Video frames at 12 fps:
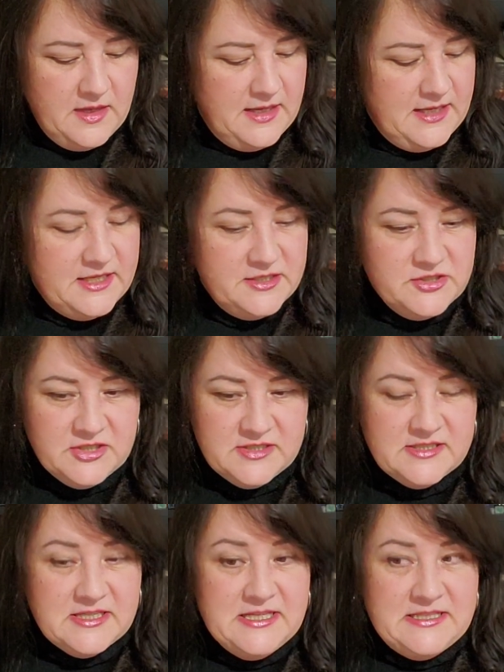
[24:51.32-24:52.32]

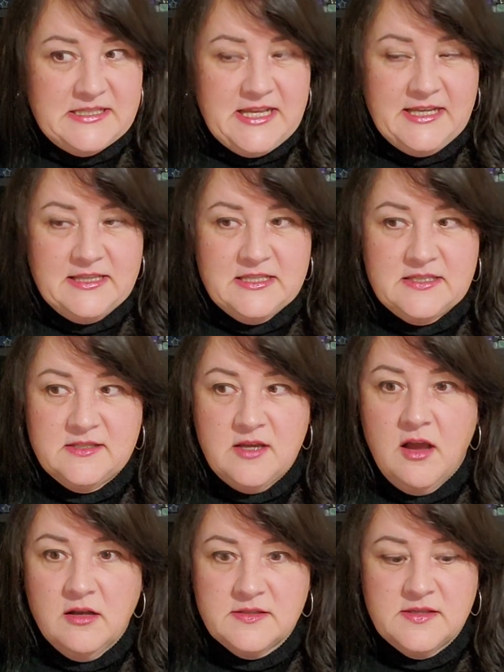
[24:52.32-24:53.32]
it's like this
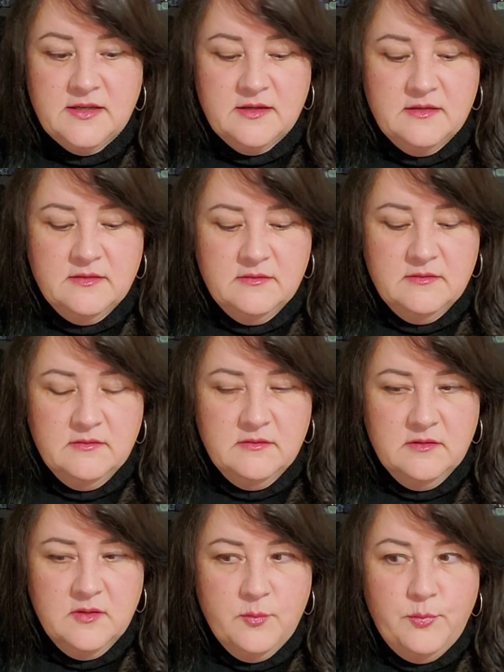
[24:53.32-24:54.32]
toxic
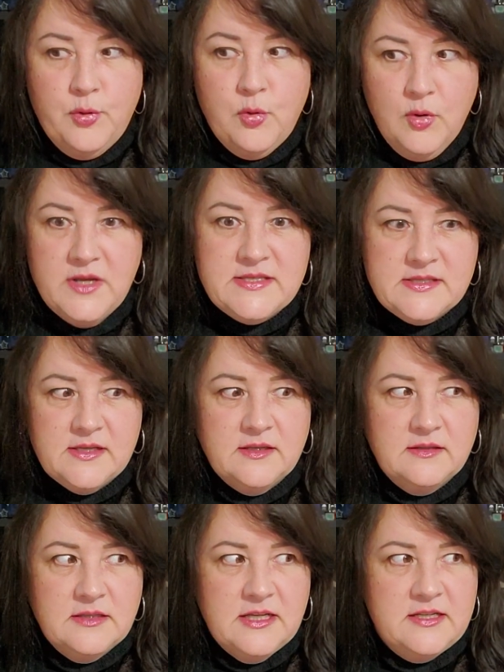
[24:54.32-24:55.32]

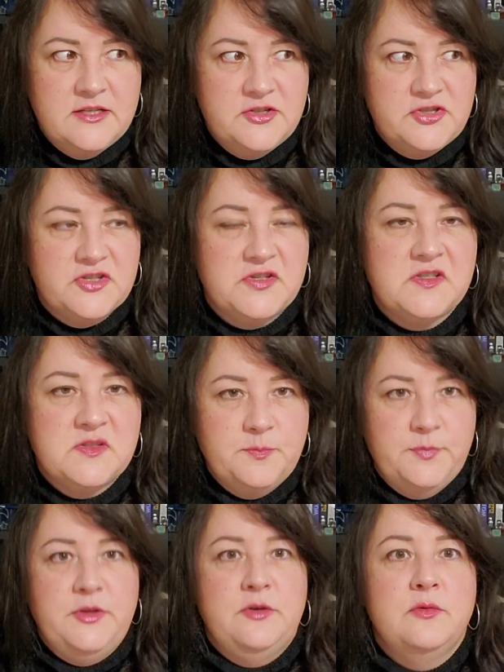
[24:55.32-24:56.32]
poison that he's just
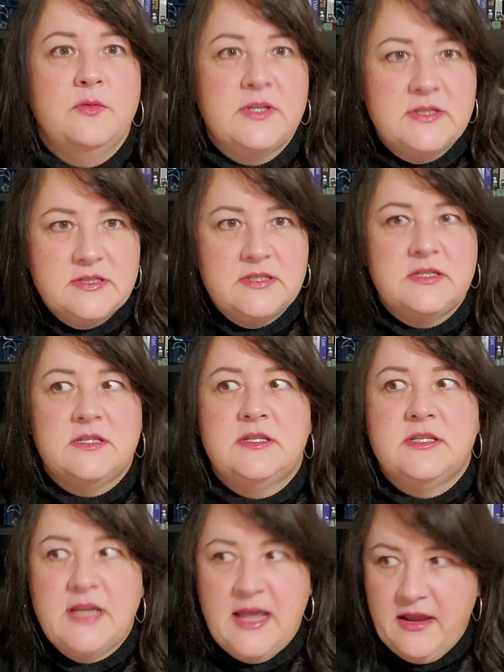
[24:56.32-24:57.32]
spewing
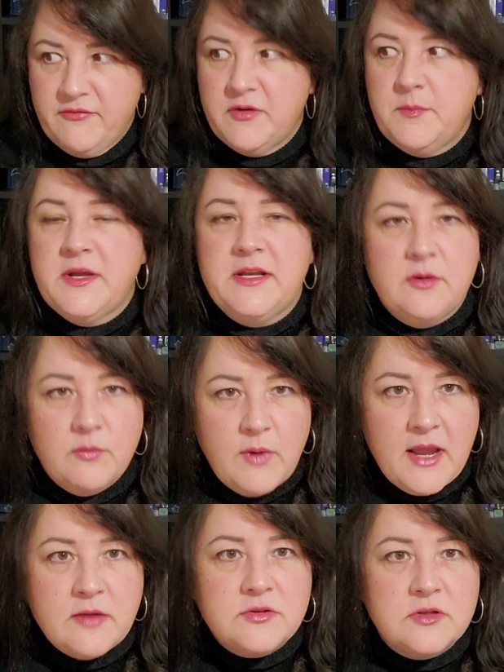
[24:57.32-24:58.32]
to everybody
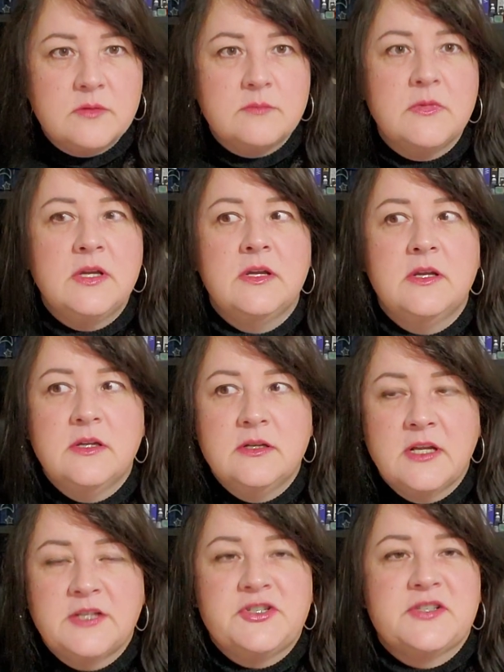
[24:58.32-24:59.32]
around him
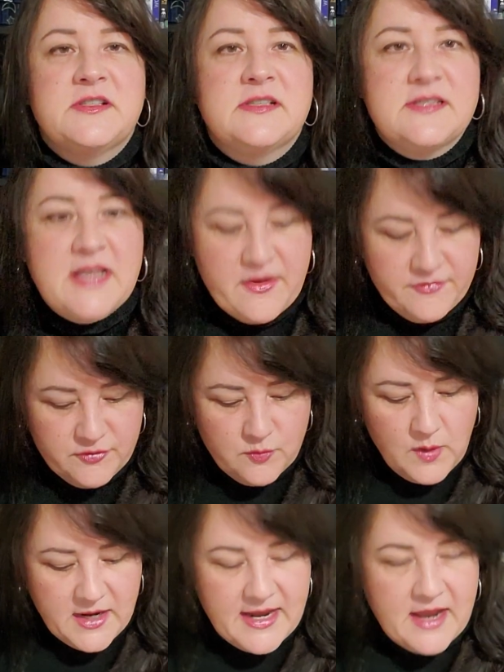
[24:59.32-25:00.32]
not just his staff in the
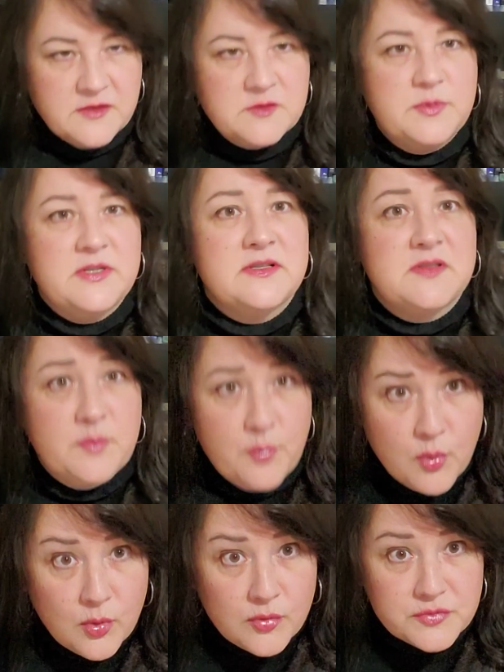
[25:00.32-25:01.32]
White House, but his
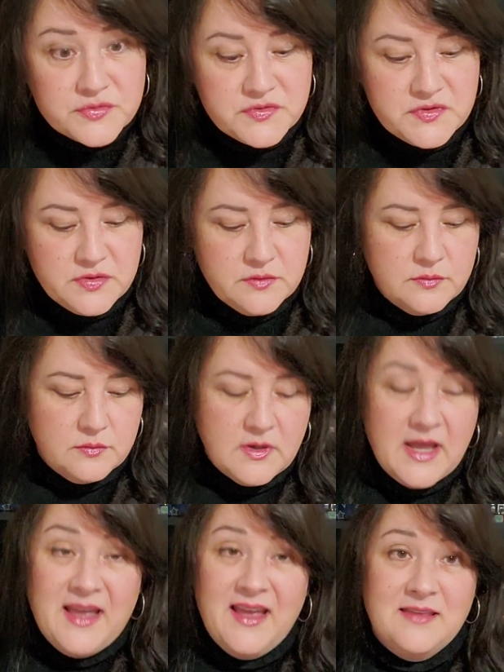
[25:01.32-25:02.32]
supporters too,
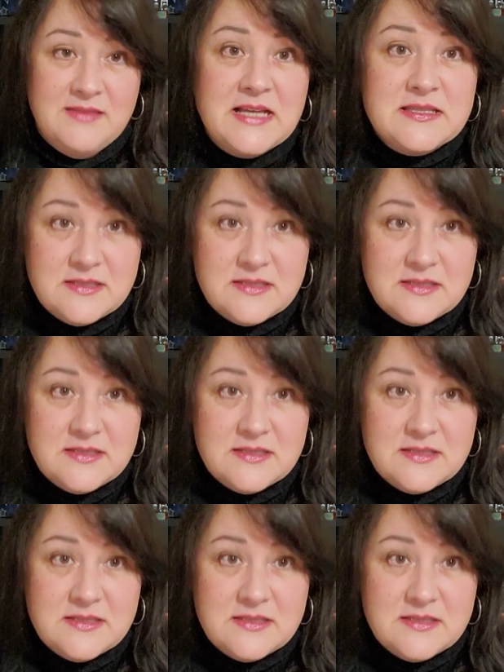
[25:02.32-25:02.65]
and that's